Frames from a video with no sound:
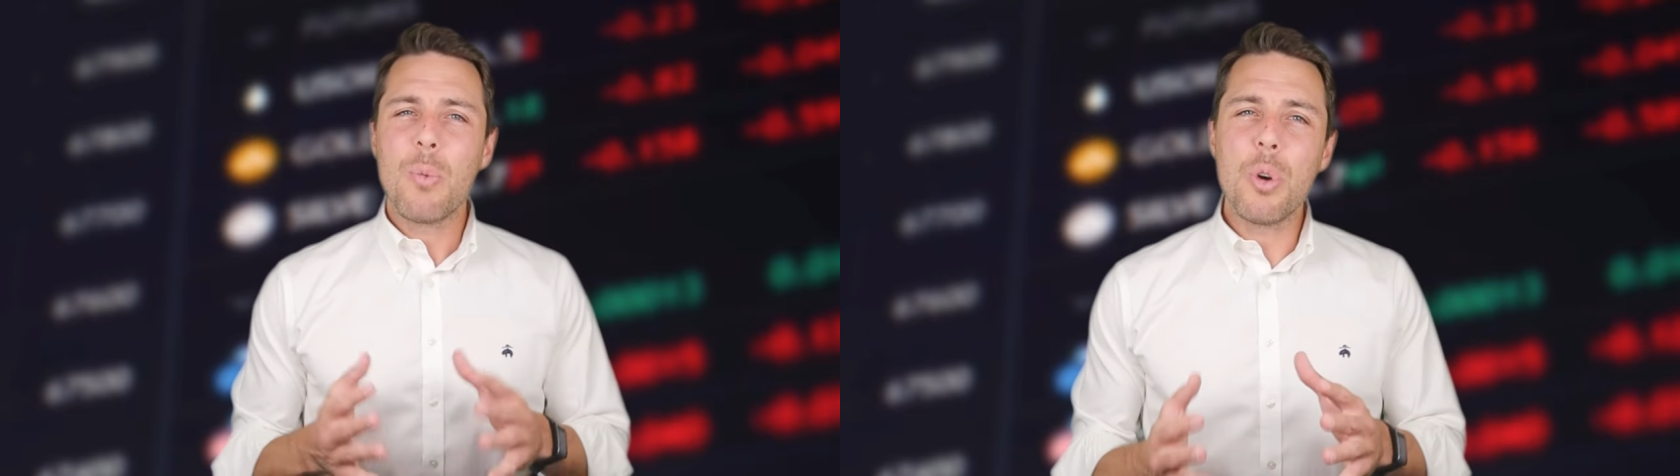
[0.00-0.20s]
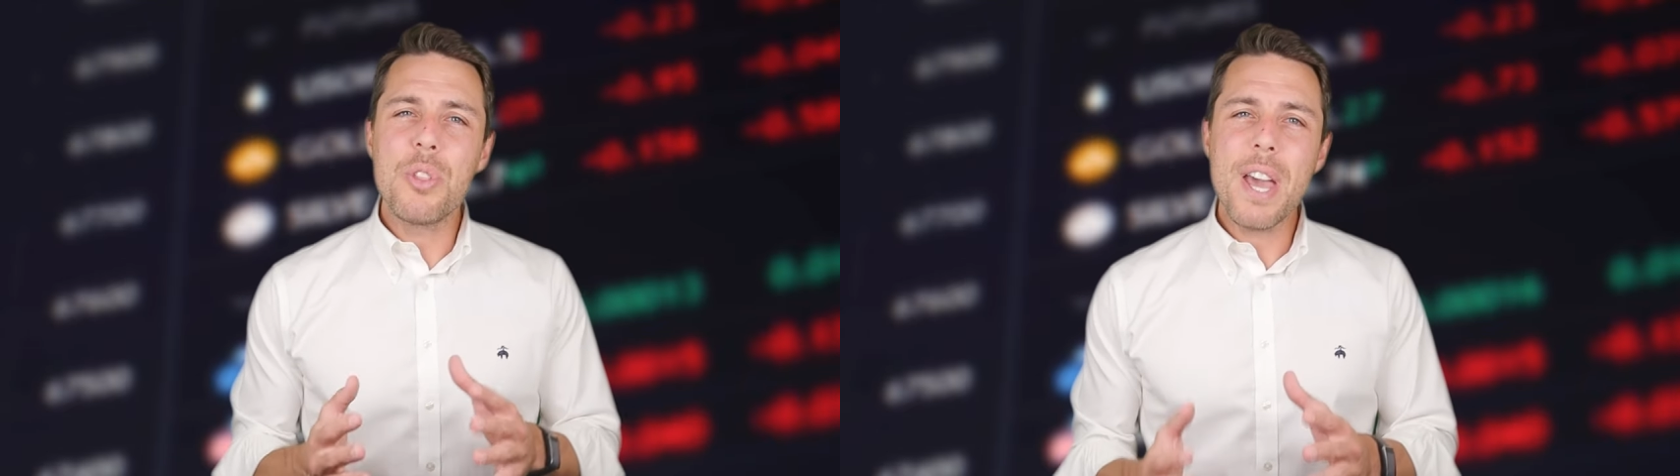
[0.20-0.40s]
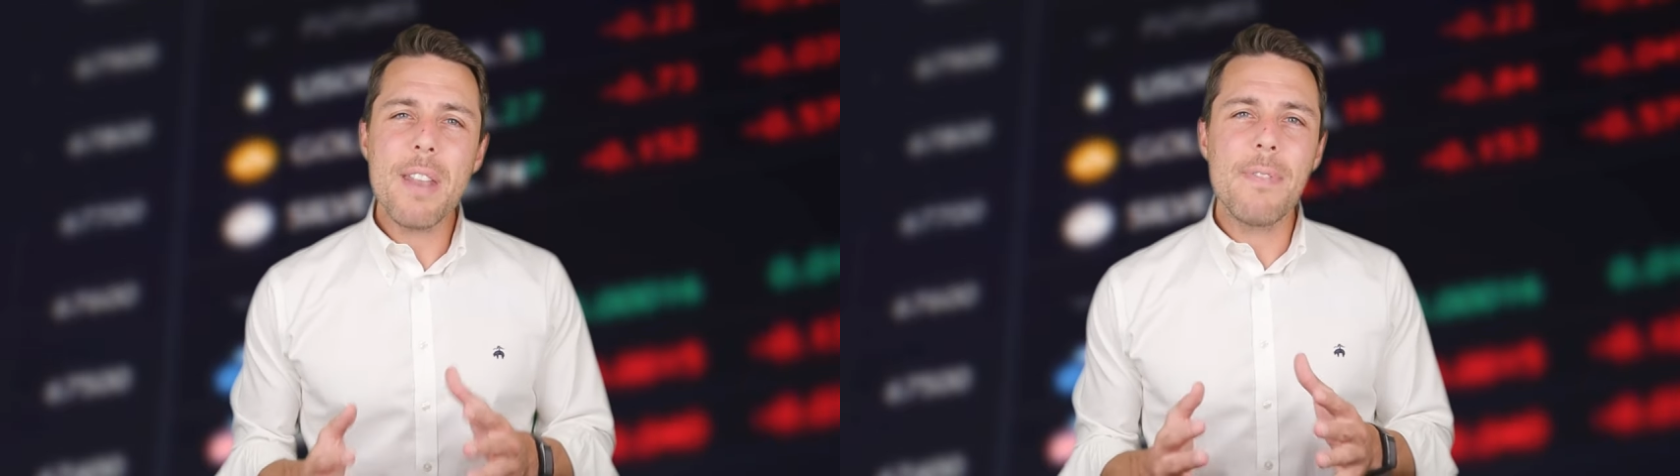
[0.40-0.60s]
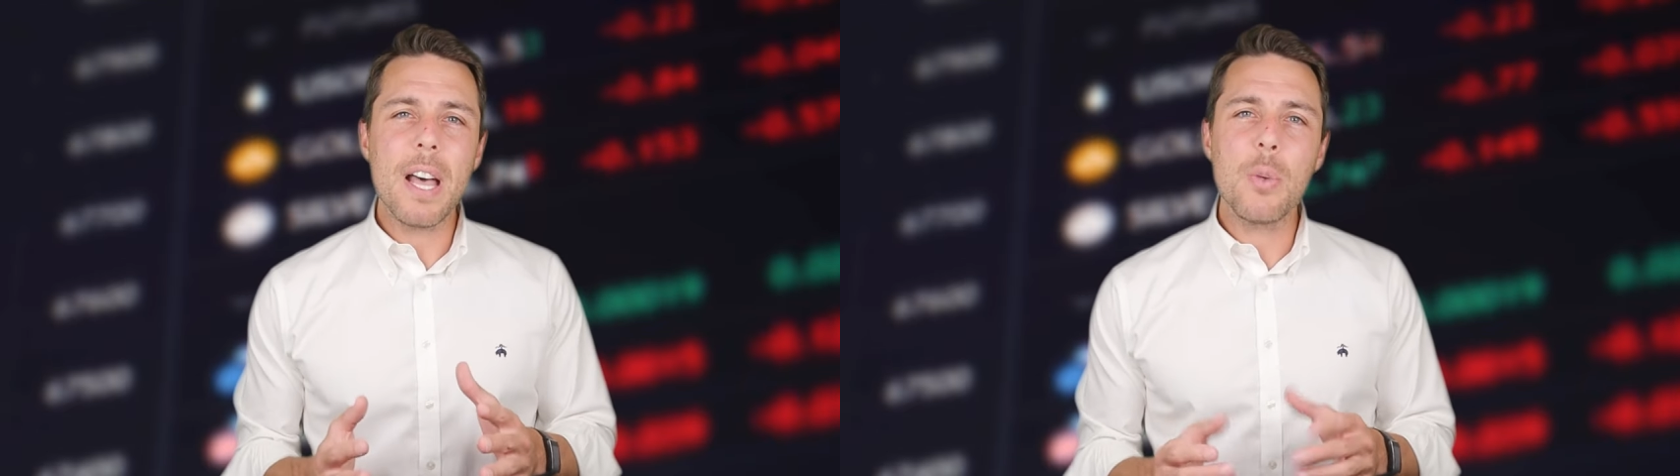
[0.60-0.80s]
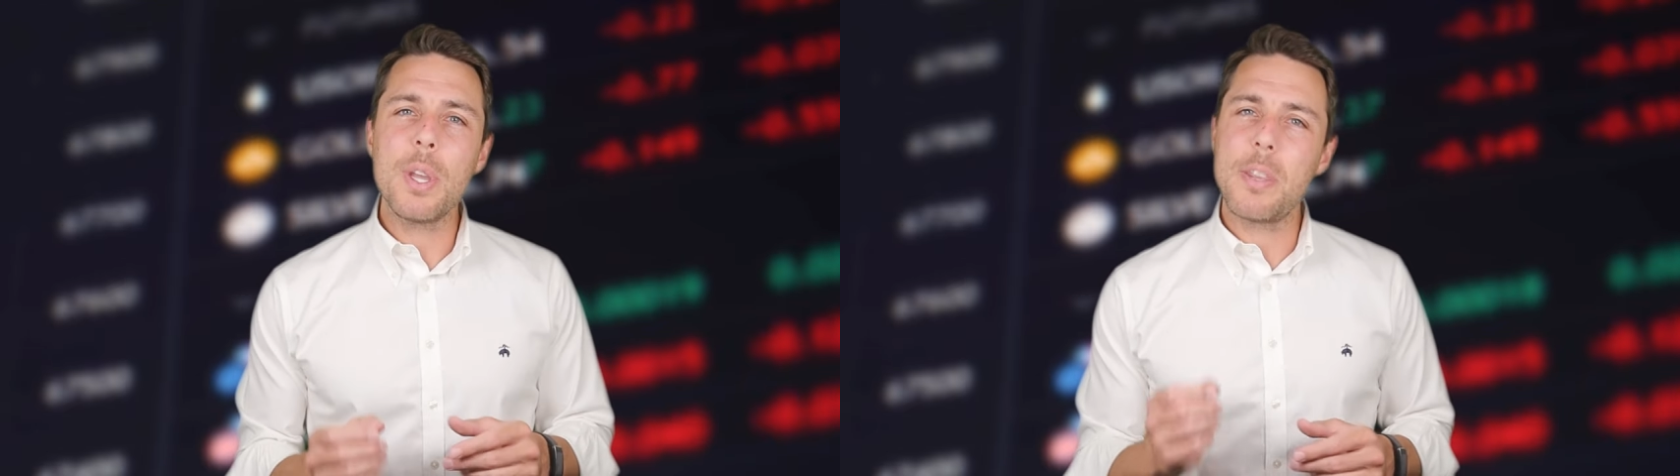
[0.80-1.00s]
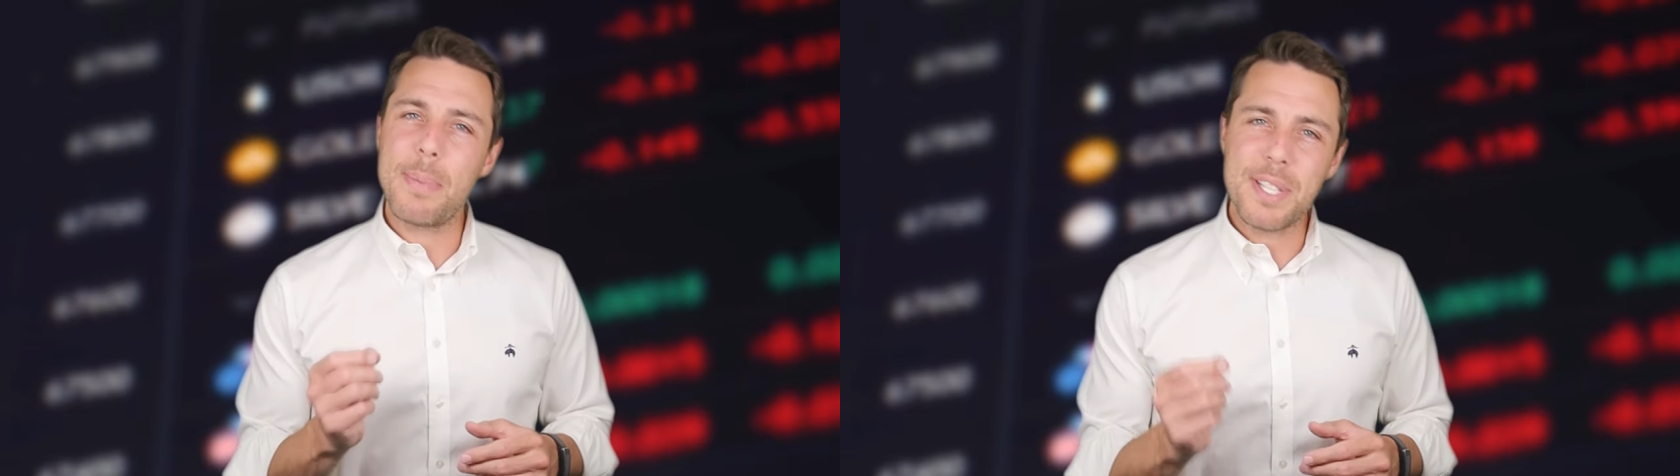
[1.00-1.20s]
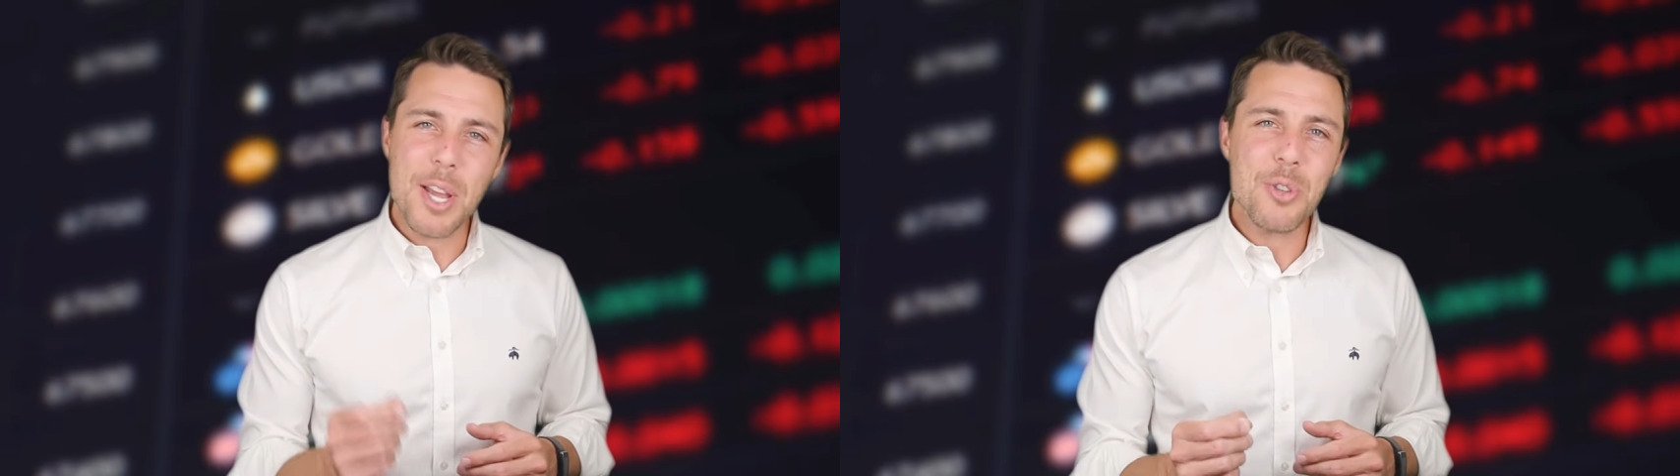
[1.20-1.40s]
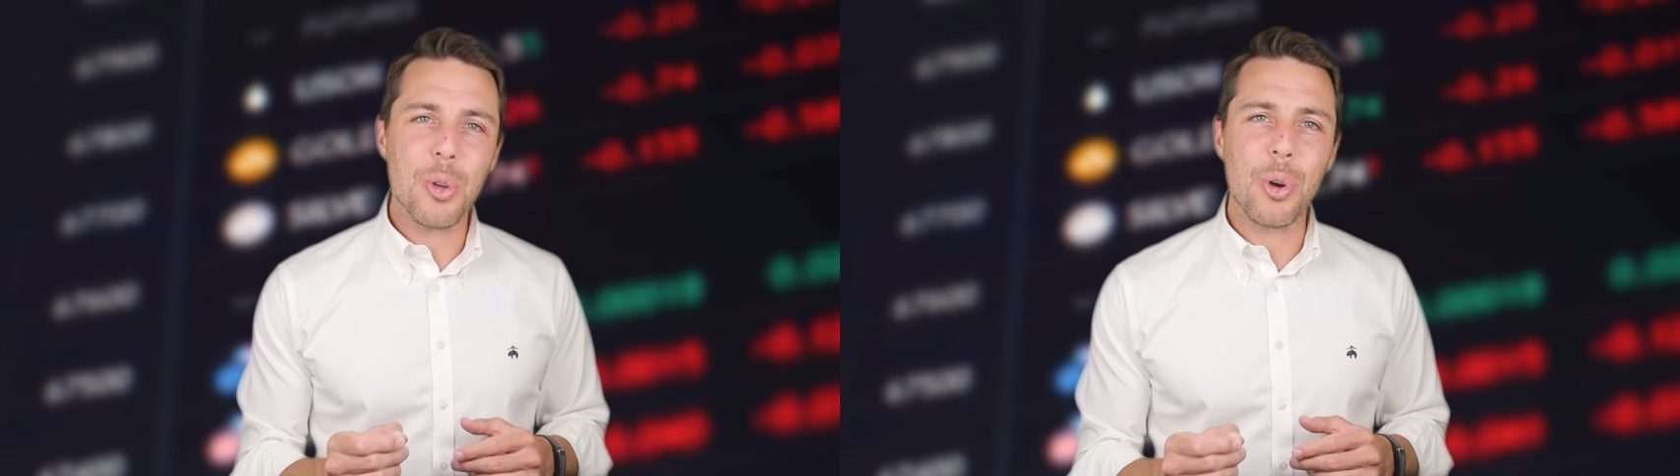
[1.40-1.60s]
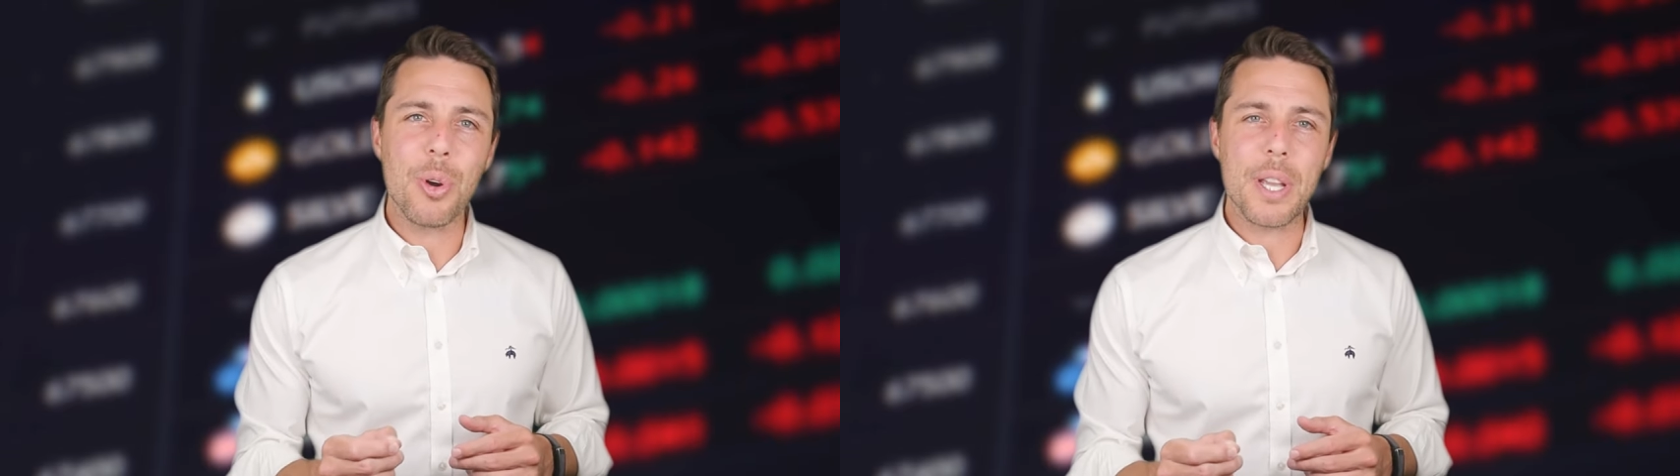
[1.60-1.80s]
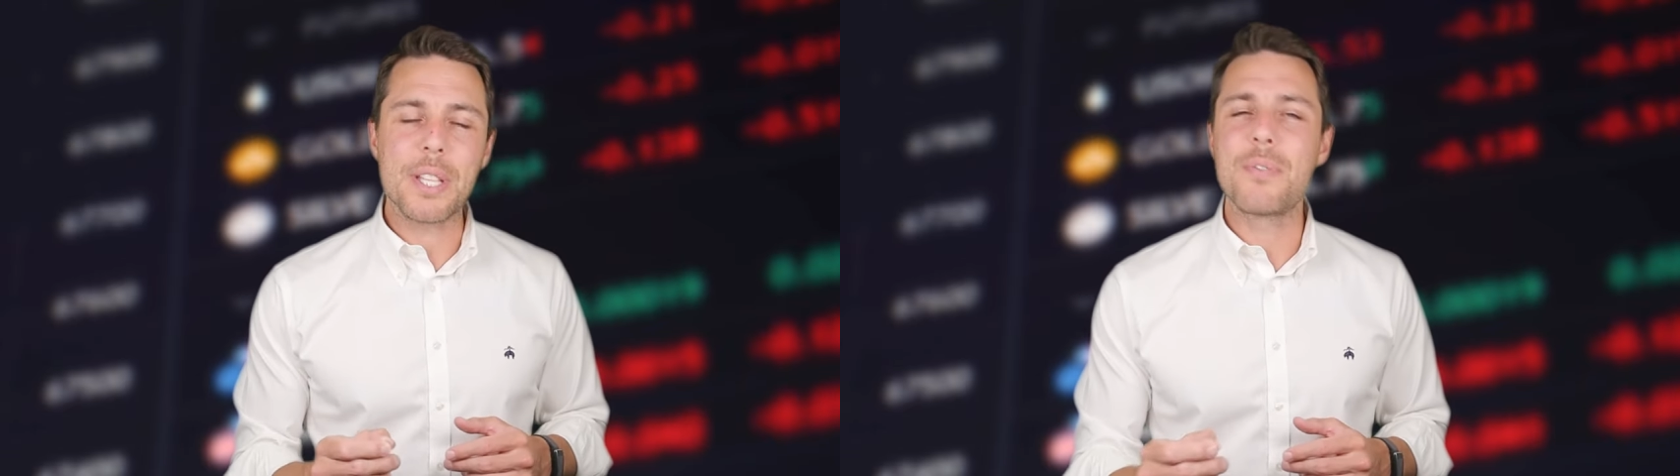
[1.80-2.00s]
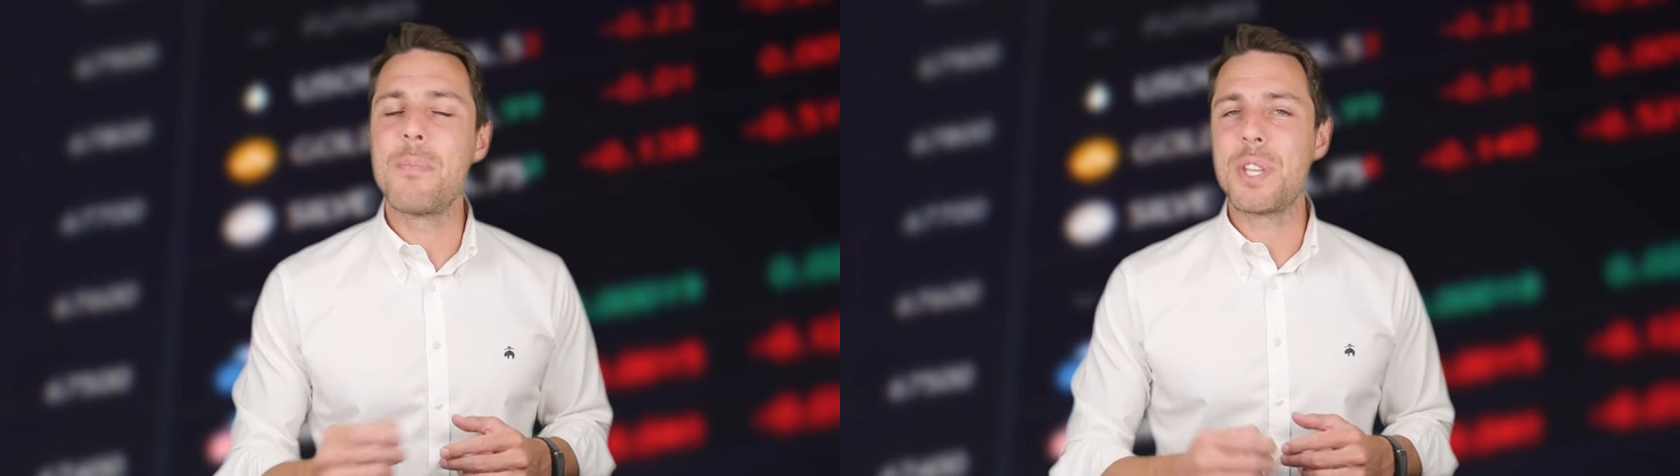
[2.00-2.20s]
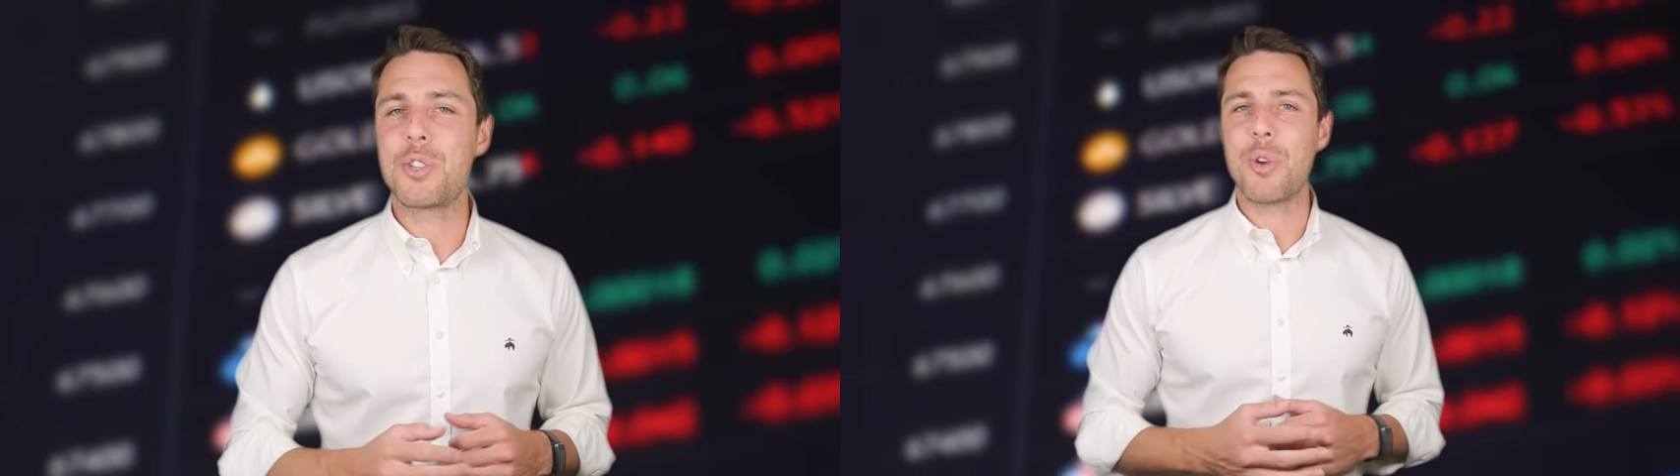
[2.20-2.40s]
We'll then evaluate the potential earnings from this